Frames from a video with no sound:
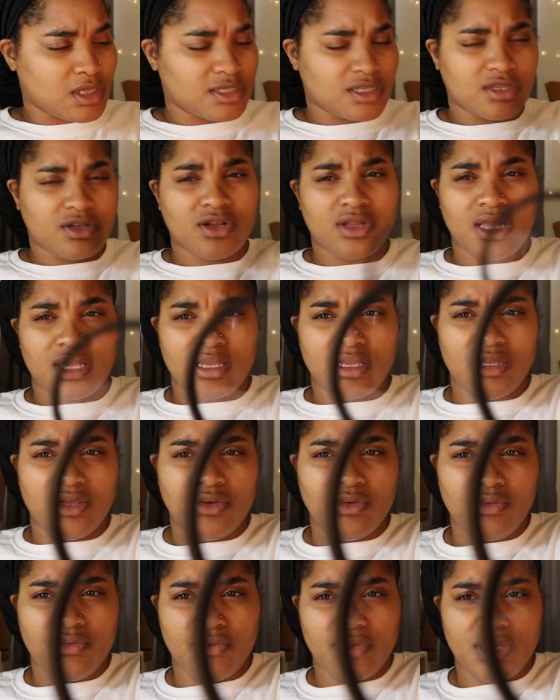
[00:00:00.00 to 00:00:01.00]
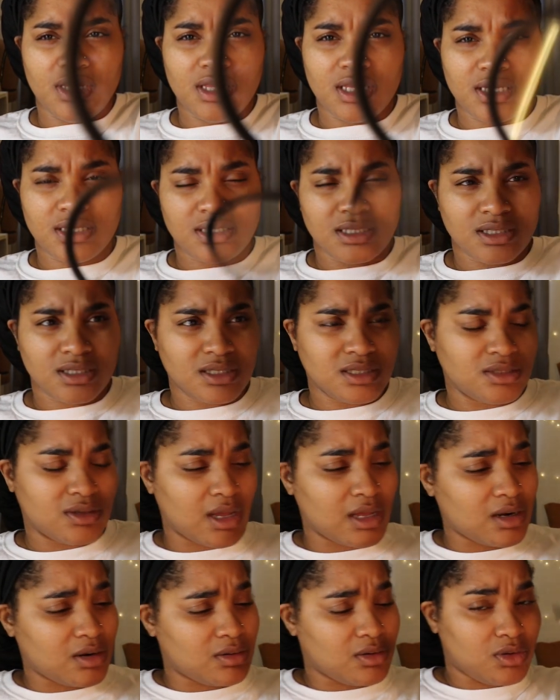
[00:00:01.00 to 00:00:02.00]
They said they're like UV lenses, so
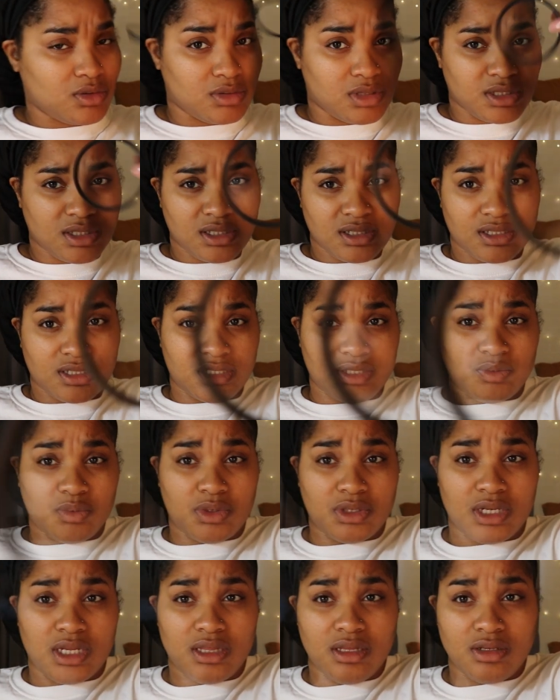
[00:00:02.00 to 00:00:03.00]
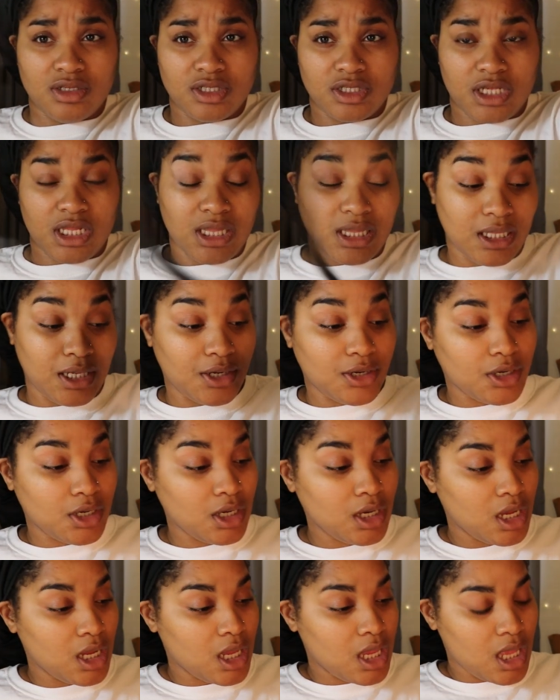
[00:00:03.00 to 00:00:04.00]
I don't know. This is just one that looks
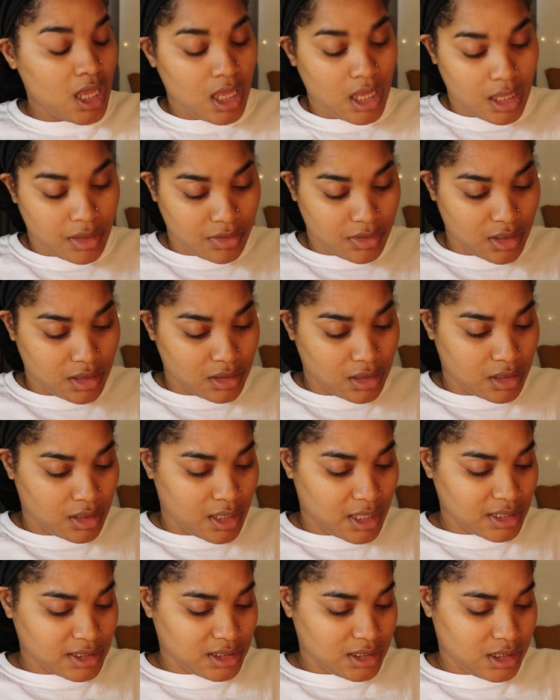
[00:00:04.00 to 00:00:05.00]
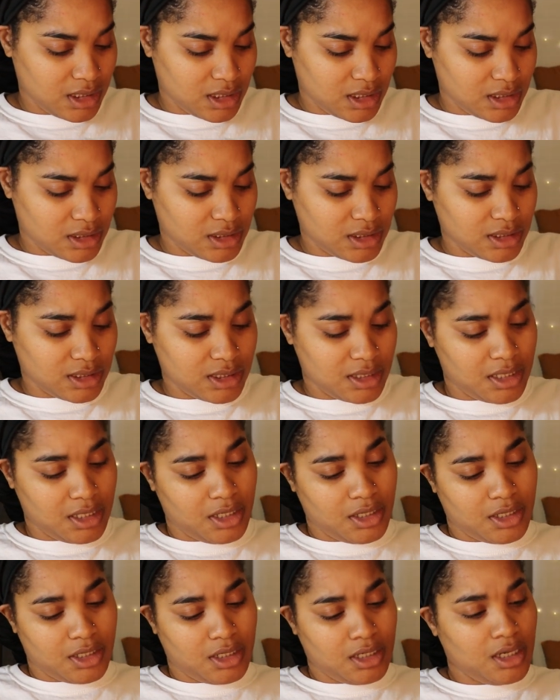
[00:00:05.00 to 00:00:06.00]
clear, and then the next lens is
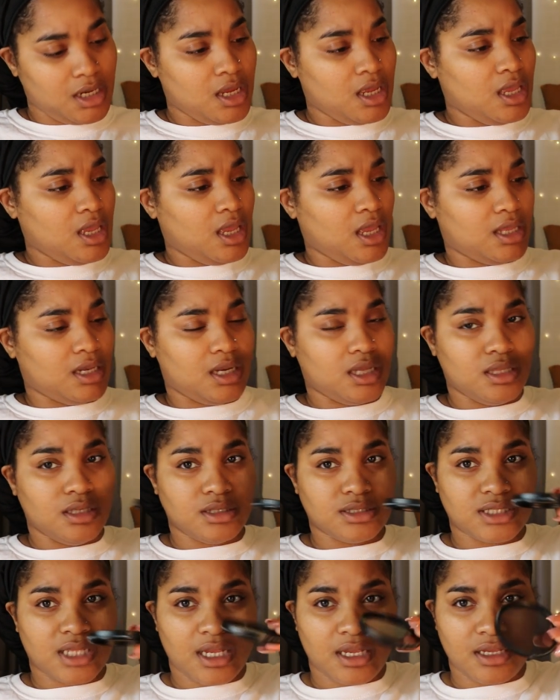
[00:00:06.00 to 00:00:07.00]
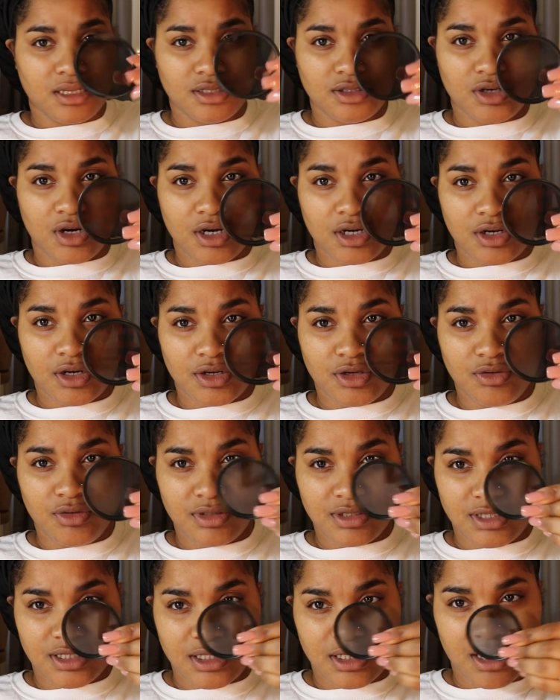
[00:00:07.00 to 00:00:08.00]
thicker and it looks like darker. You
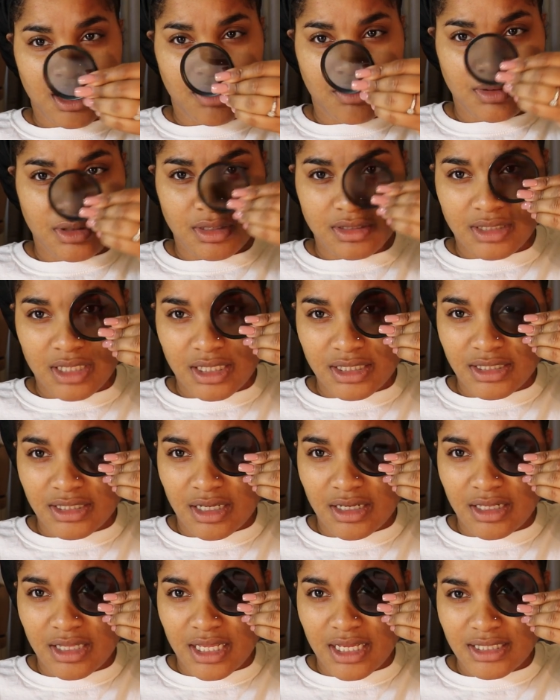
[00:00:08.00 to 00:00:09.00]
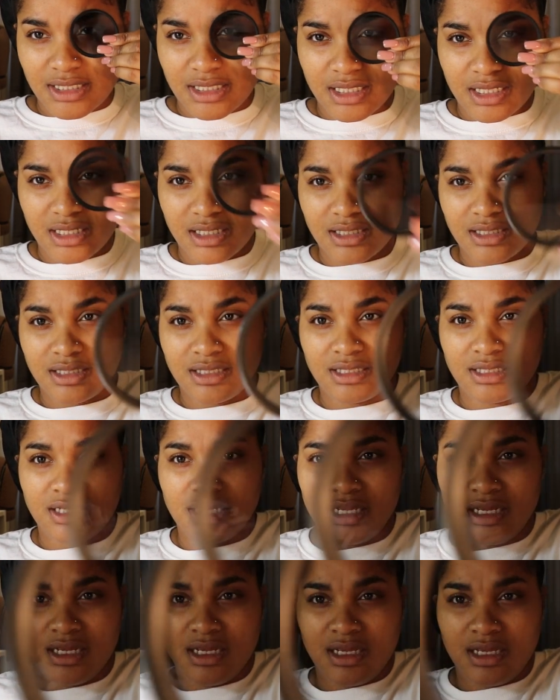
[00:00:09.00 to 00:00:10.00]
can see how it looks like sunglass lens,
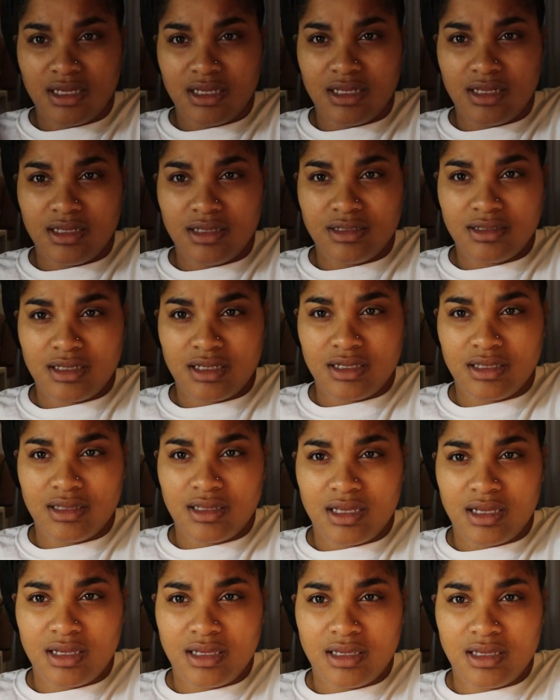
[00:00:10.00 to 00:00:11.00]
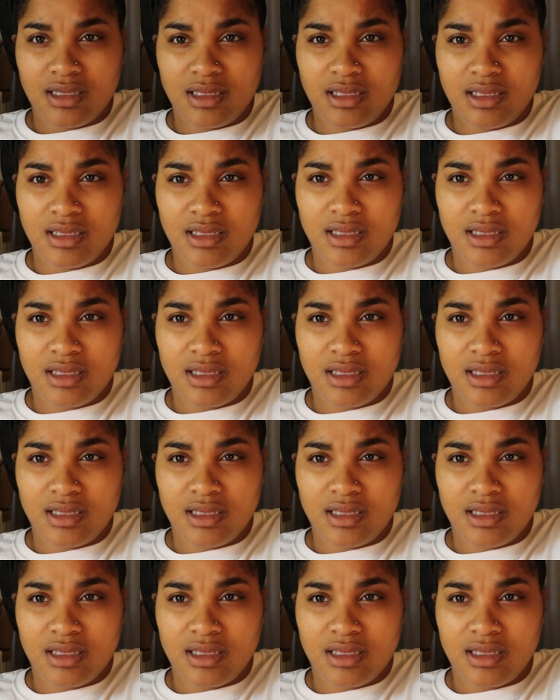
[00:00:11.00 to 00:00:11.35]
and it looks like that.